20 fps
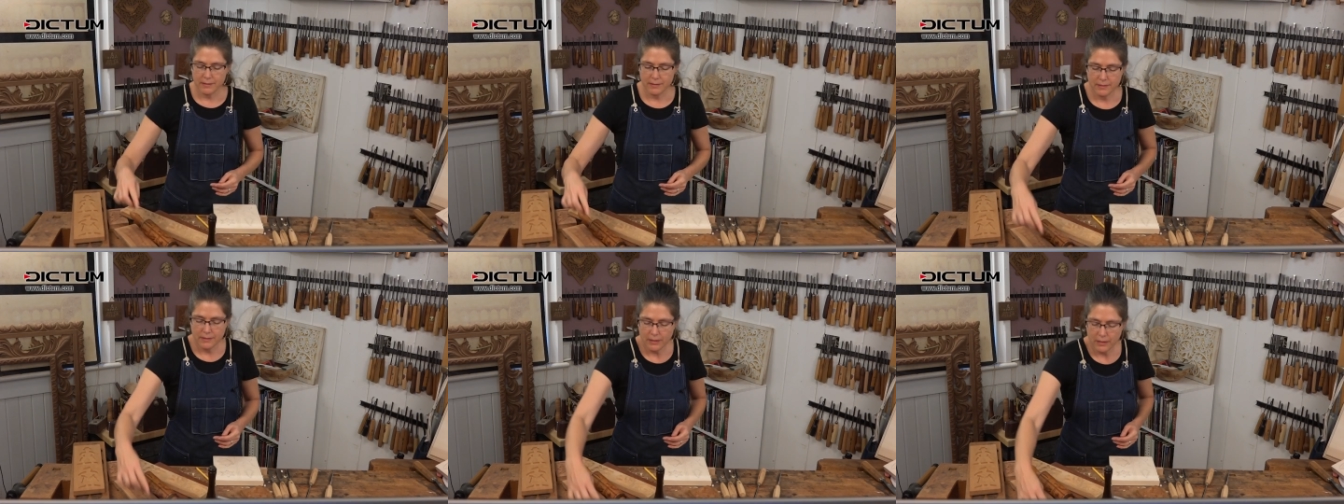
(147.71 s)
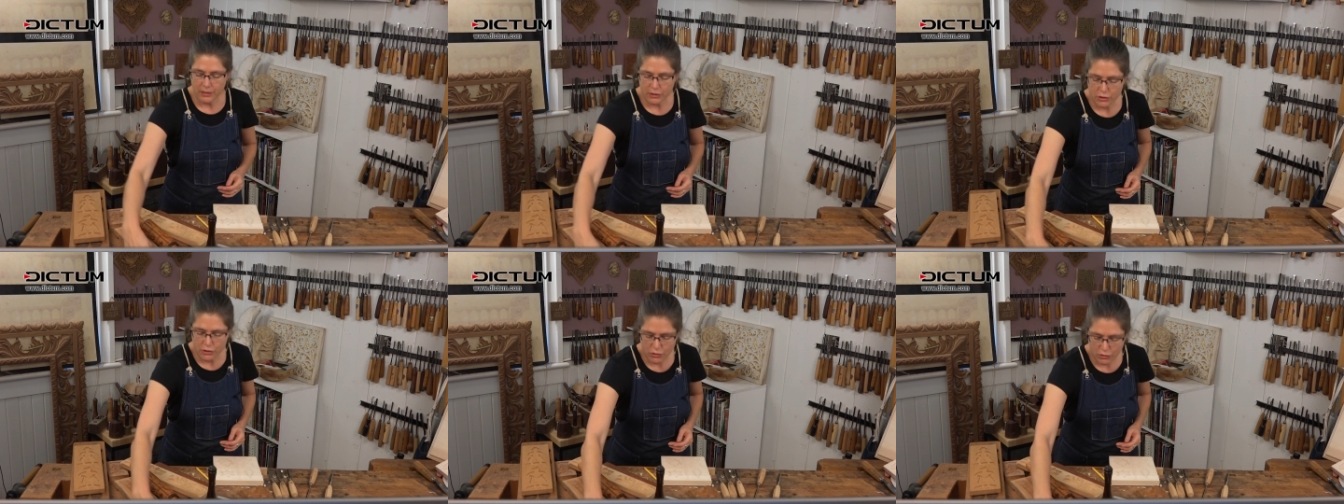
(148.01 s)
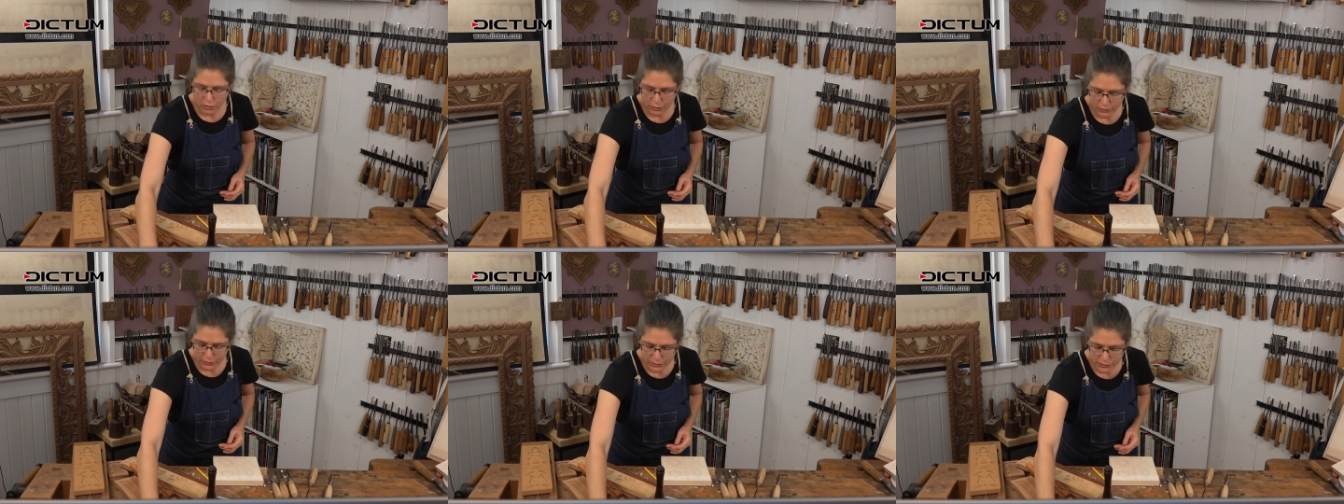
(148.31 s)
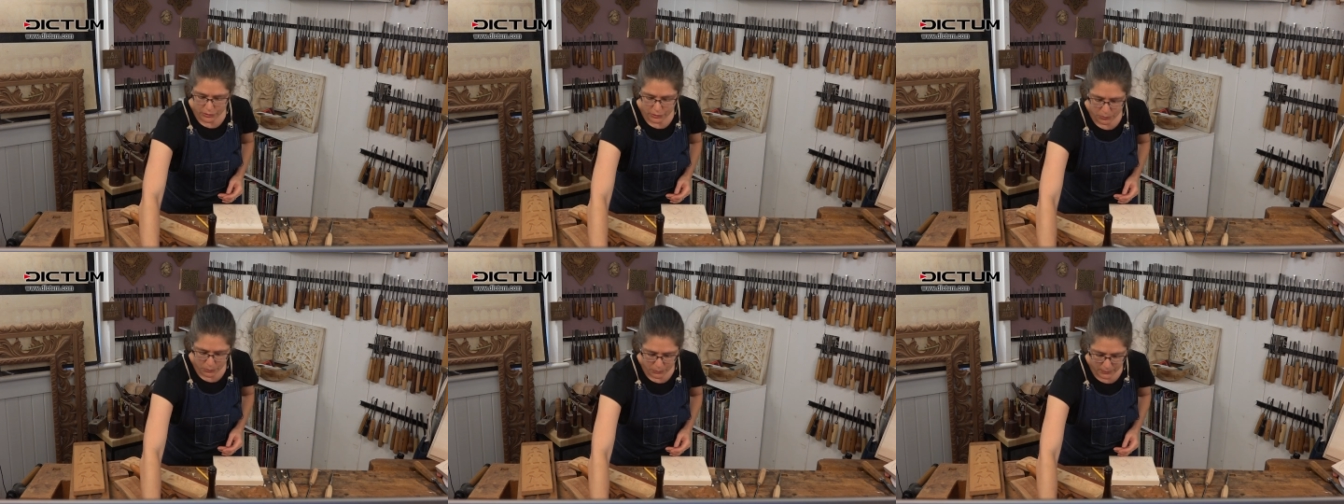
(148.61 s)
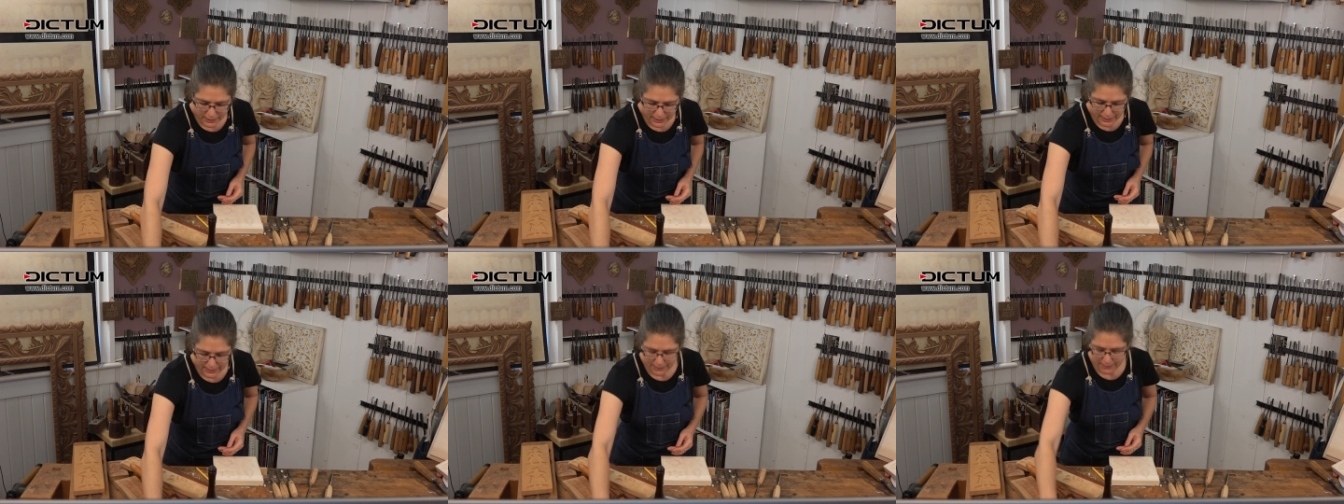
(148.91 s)
Dutch
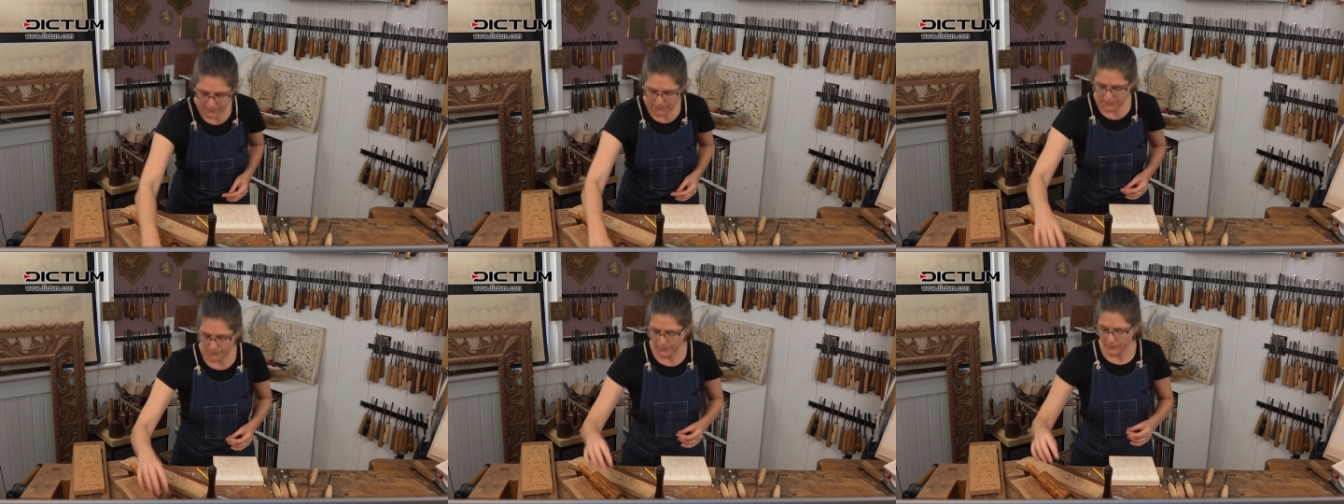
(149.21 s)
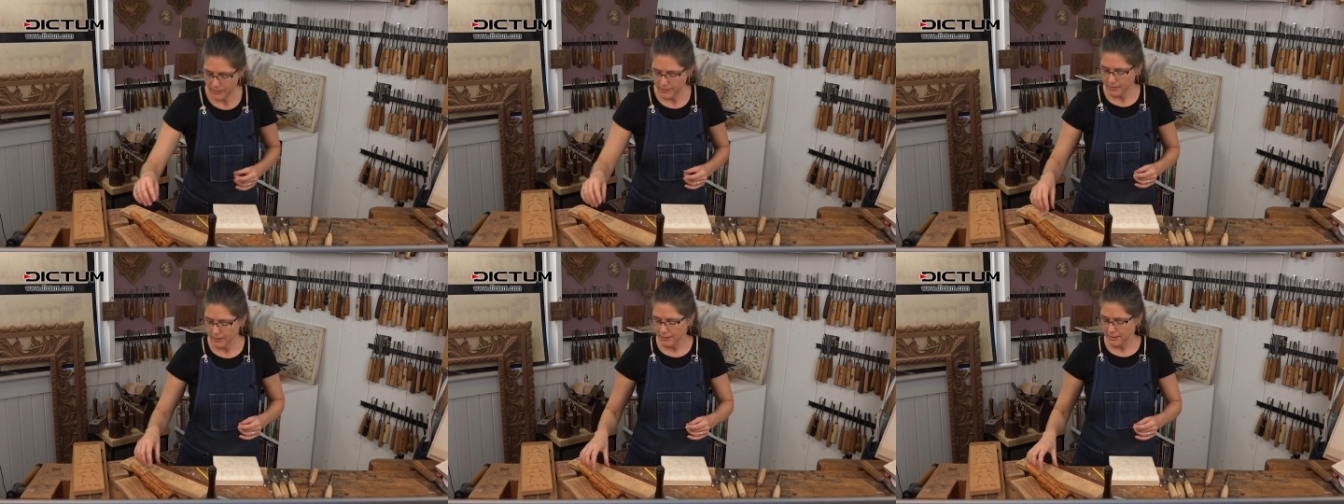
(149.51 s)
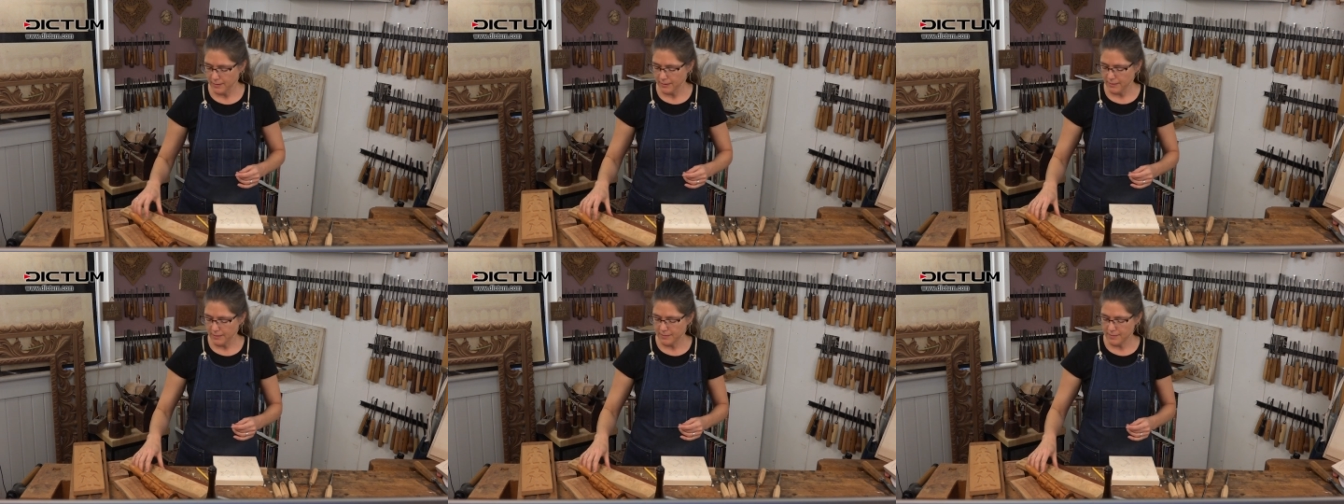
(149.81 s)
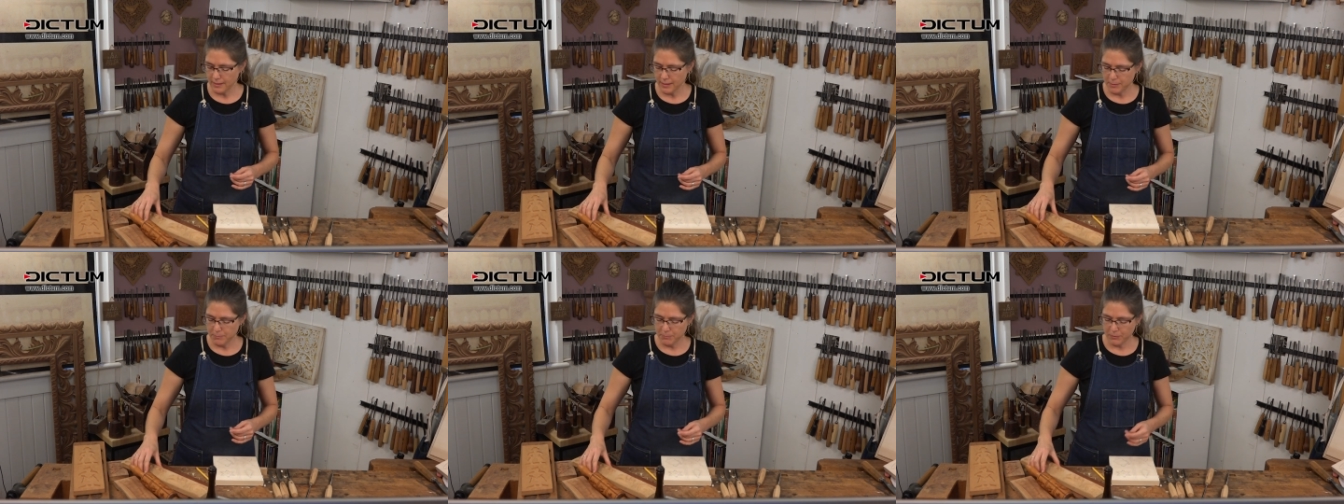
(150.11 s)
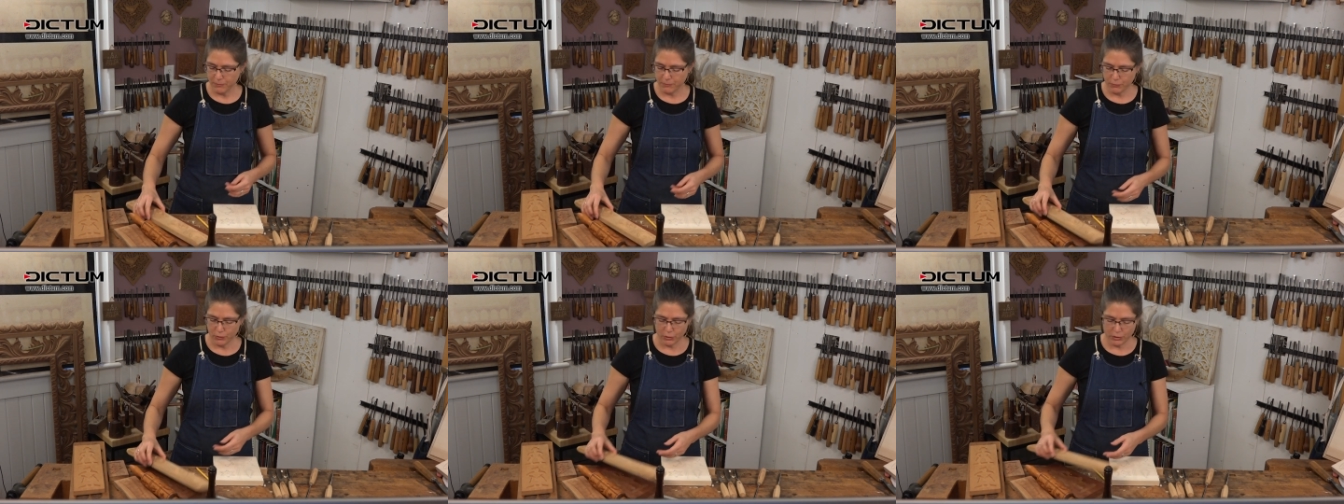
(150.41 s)
also have a type
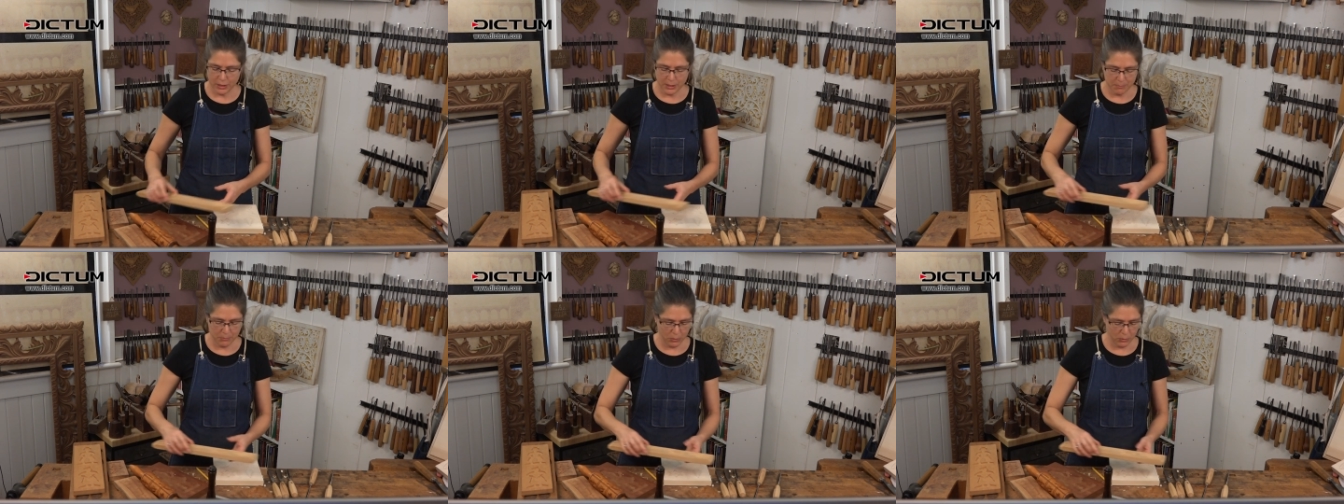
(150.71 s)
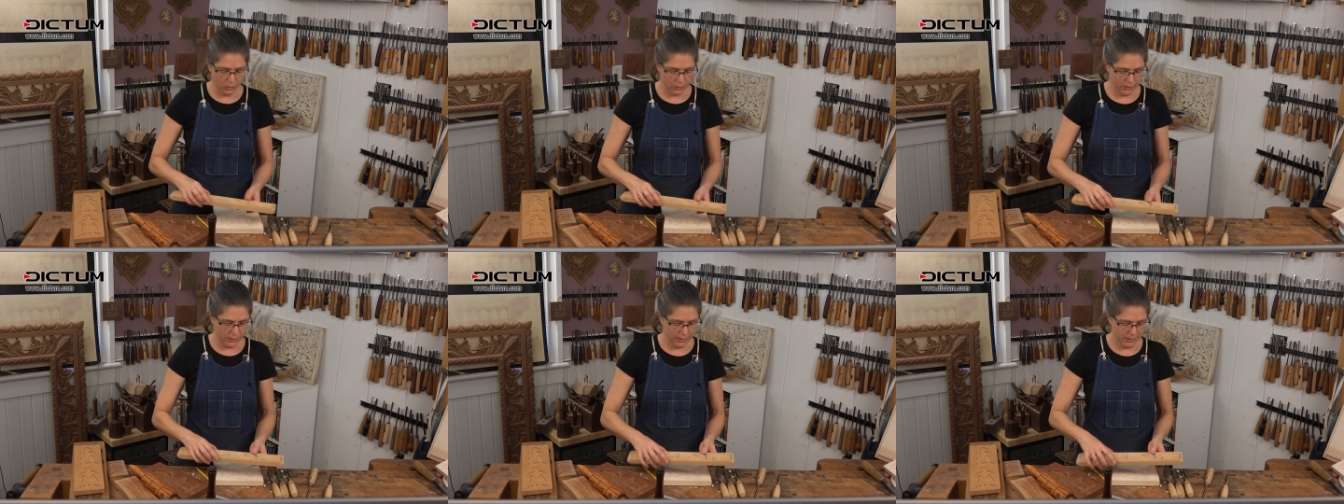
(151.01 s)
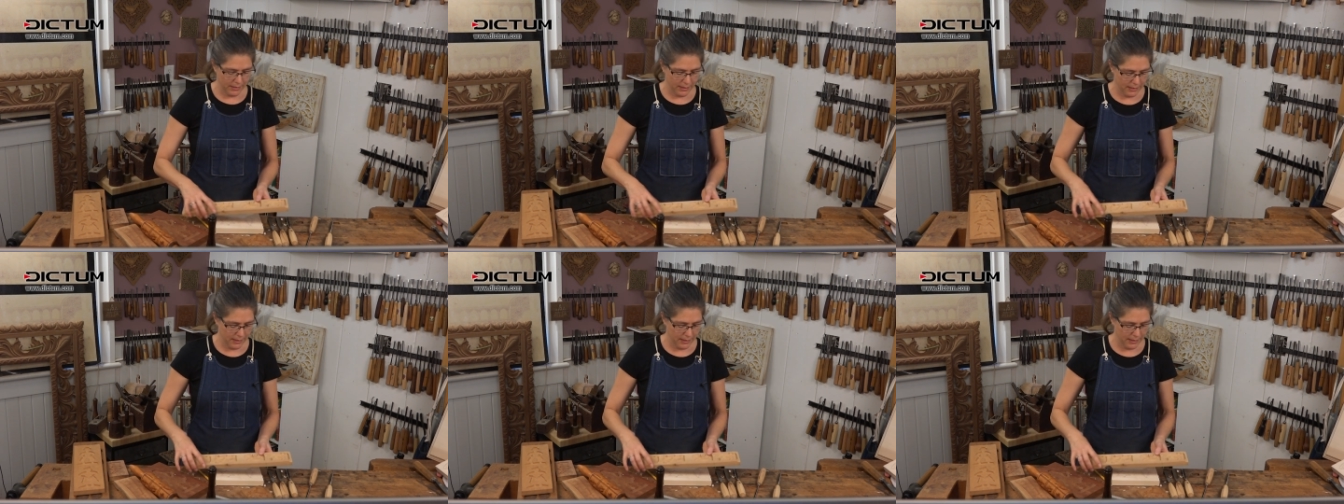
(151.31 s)
of cookie mold that